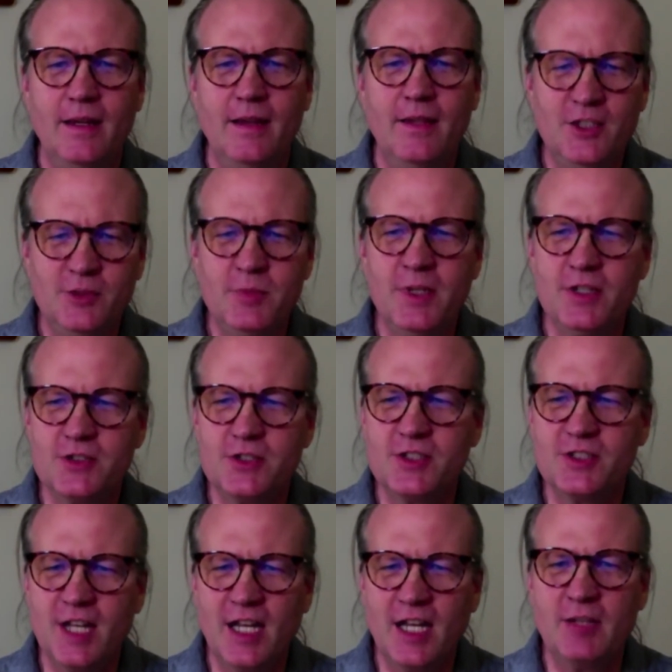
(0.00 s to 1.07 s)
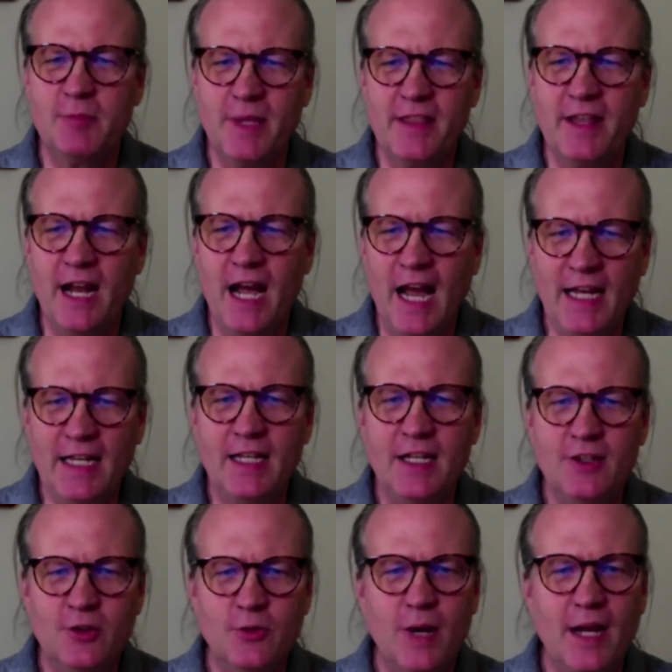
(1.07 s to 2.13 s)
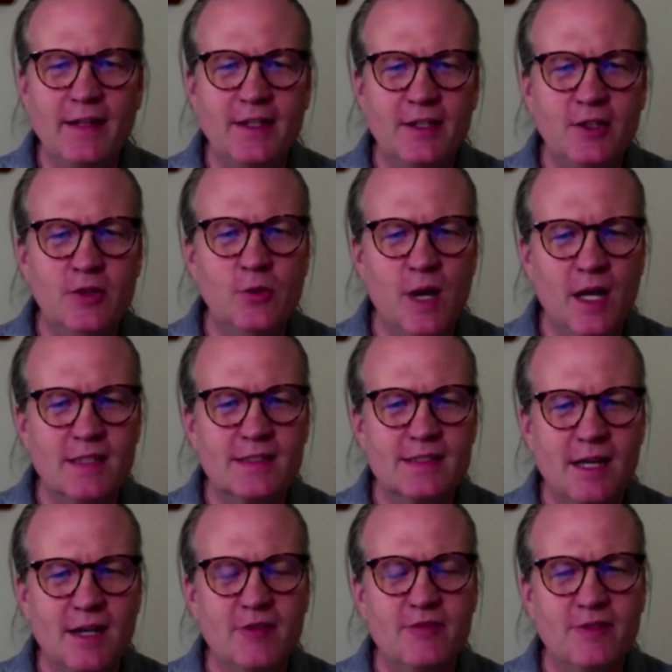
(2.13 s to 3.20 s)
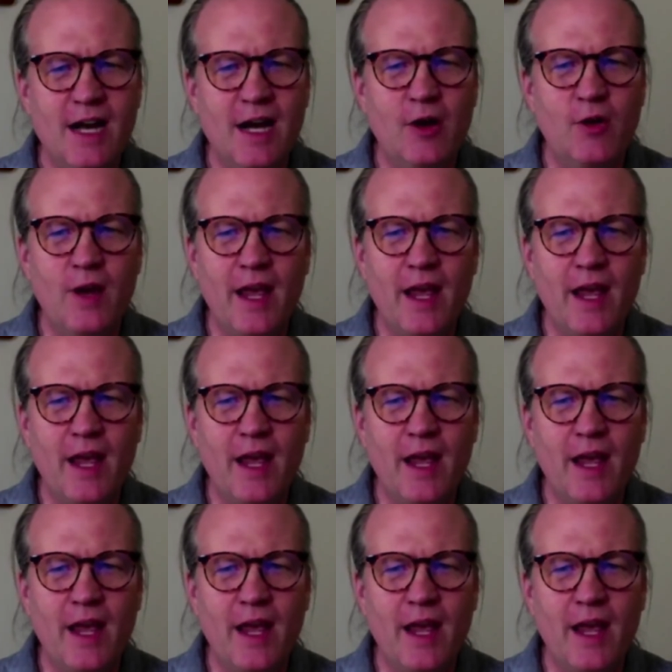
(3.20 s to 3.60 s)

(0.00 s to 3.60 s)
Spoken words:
This minister is telling me that I need to write the Il-Won-Sang Vow